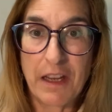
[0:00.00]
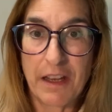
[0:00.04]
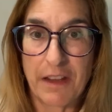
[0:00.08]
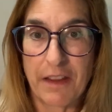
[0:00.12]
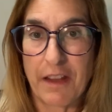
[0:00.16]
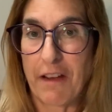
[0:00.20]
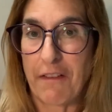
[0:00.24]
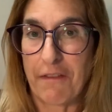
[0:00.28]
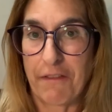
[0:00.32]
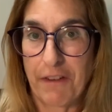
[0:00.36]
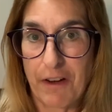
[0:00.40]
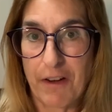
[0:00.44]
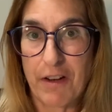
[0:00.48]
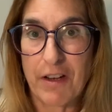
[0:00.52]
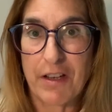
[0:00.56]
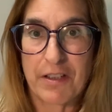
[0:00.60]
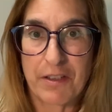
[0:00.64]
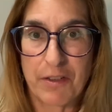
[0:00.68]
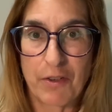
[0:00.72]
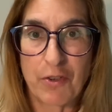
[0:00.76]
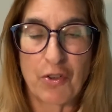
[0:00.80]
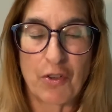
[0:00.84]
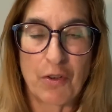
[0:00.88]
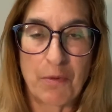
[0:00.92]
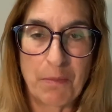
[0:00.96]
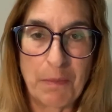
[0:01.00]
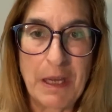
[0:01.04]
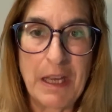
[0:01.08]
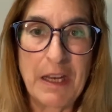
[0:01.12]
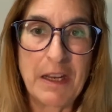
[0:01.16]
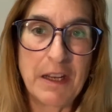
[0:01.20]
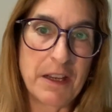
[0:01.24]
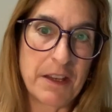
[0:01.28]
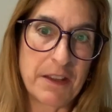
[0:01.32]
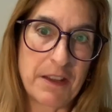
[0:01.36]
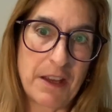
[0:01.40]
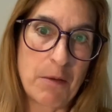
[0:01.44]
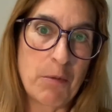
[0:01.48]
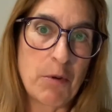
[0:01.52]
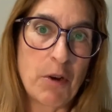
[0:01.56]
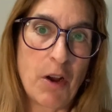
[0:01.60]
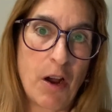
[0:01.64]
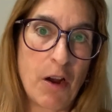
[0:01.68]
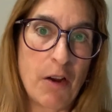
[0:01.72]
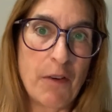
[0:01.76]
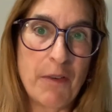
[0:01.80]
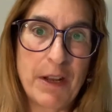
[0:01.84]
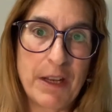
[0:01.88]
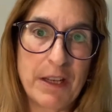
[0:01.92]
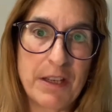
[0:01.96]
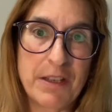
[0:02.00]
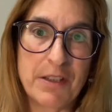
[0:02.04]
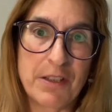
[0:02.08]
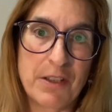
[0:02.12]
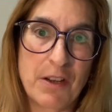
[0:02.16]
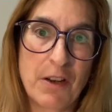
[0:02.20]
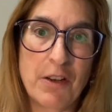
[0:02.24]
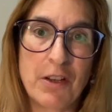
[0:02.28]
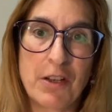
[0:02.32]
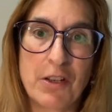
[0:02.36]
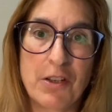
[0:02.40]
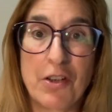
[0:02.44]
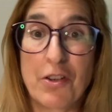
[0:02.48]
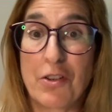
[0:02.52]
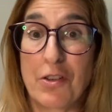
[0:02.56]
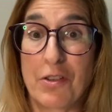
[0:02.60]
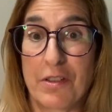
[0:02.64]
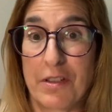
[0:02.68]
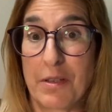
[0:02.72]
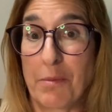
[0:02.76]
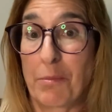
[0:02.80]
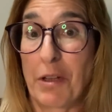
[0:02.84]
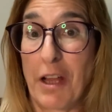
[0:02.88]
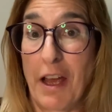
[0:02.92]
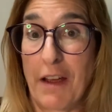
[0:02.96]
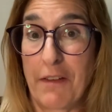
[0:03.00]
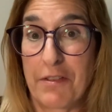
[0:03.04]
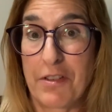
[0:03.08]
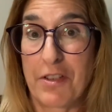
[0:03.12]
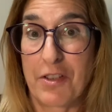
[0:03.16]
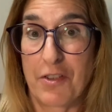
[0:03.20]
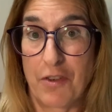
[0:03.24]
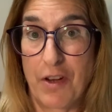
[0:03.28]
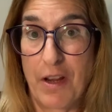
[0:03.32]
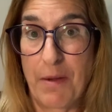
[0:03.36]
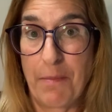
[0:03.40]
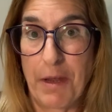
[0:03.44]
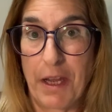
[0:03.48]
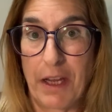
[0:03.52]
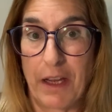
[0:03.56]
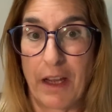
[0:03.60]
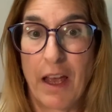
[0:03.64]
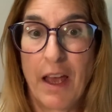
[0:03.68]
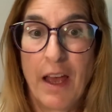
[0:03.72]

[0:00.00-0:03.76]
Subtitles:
They have various social media. They were already starting to do some live streaming.